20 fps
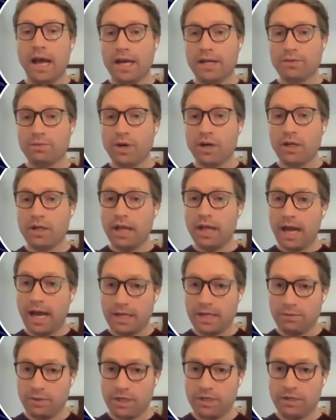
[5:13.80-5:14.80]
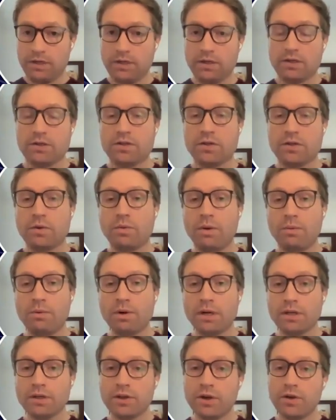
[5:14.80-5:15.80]
as well as researchers. So what we're
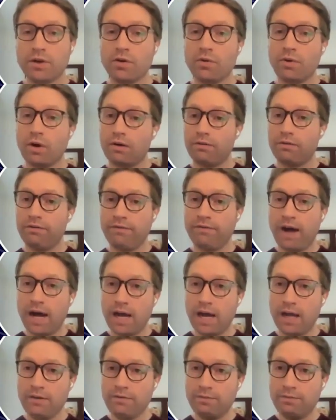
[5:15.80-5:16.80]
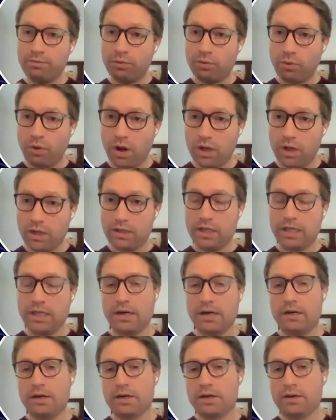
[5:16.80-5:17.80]
going to show you are 5 broadly
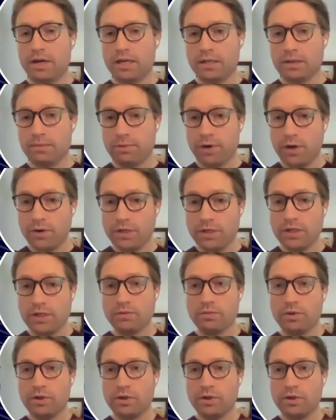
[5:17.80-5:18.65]
characterized approaches.